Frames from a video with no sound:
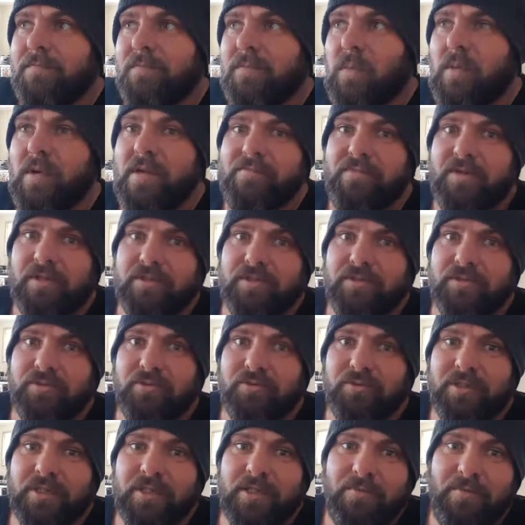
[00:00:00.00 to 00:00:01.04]
Weet-Bix is
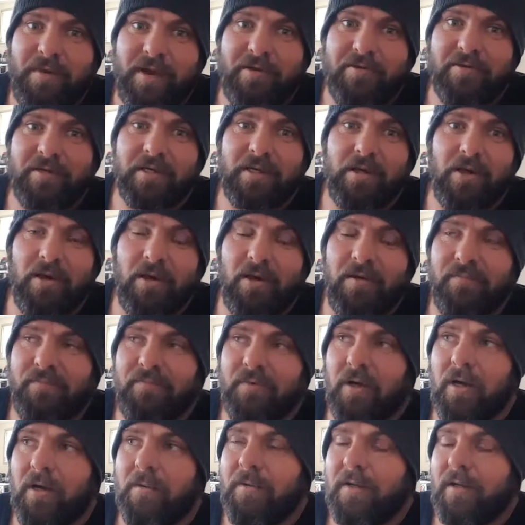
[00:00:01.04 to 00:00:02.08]
already apparently high in
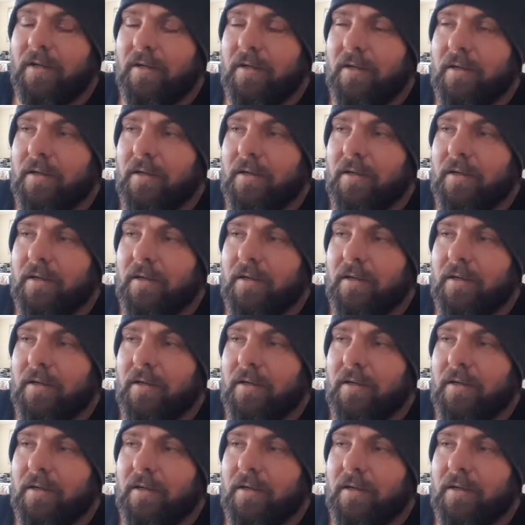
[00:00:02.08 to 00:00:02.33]
fibre.